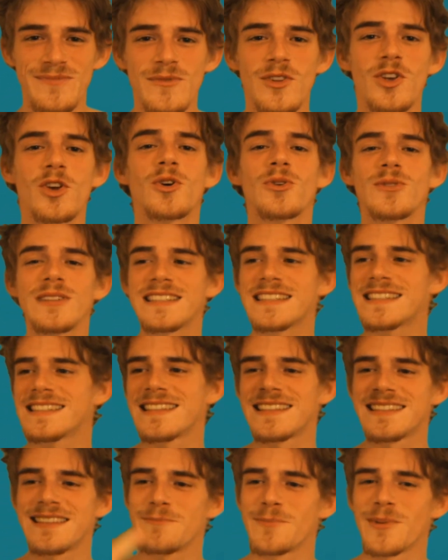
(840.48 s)
Go listen
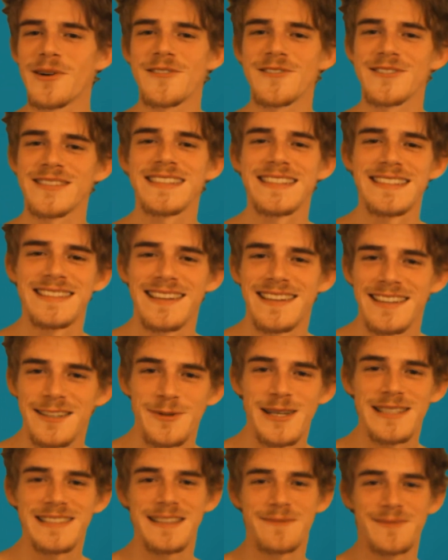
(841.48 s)
to Tim Berners-Lee talk
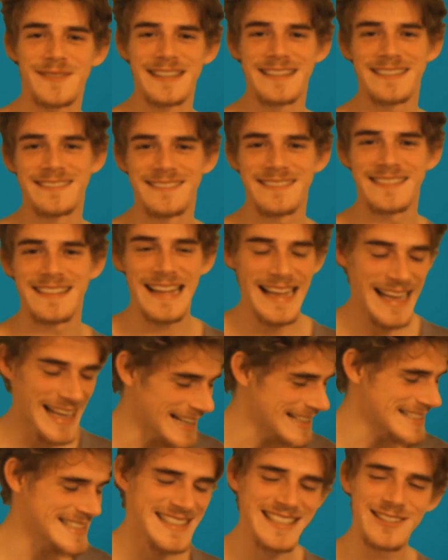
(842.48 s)
about something. The
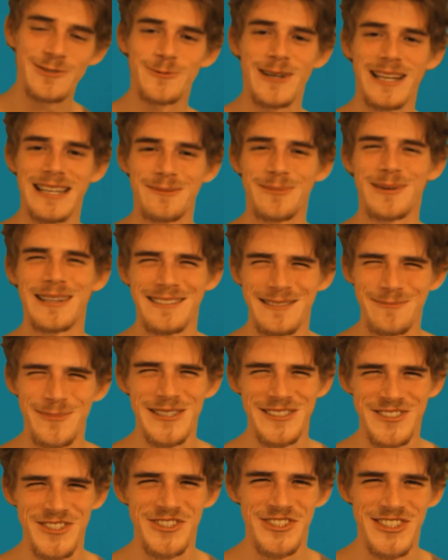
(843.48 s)
guy's still right about a
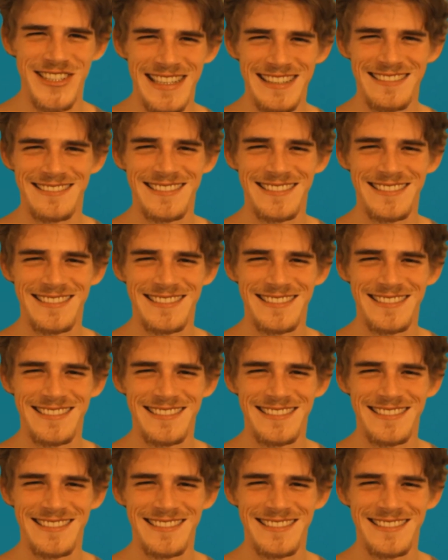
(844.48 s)
bunch of shit.